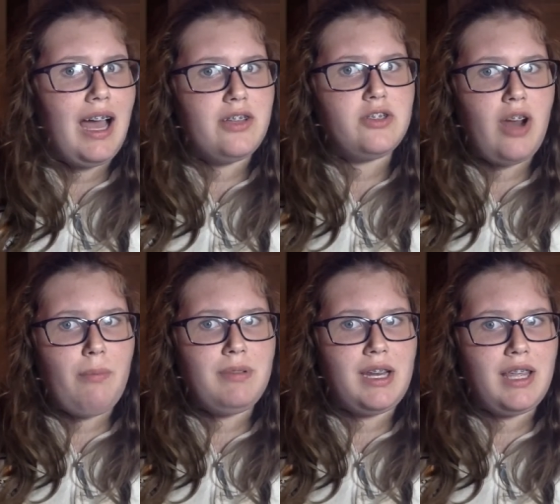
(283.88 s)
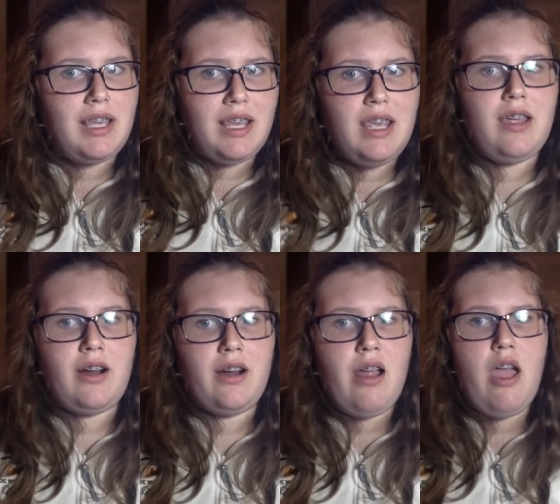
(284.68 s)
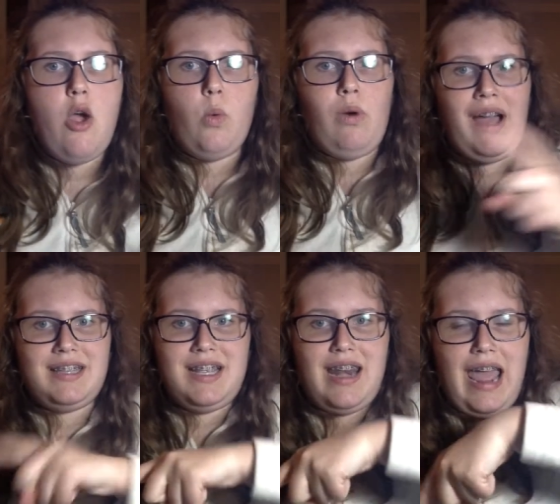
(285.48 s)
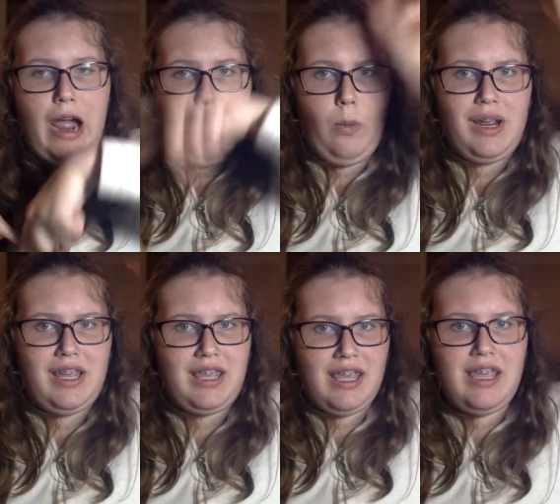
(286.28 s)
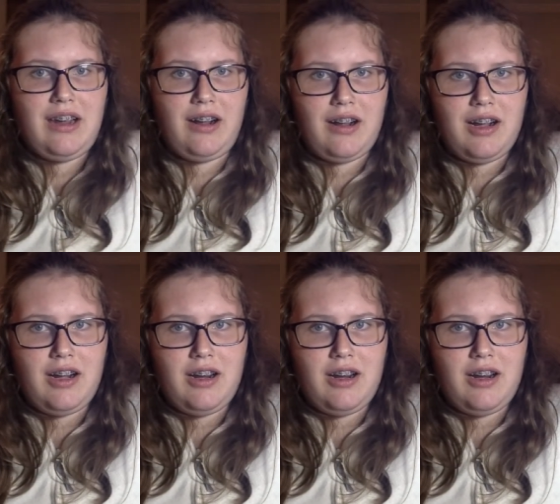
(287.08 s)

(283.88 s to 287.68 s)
stopped it here. Why is it now here?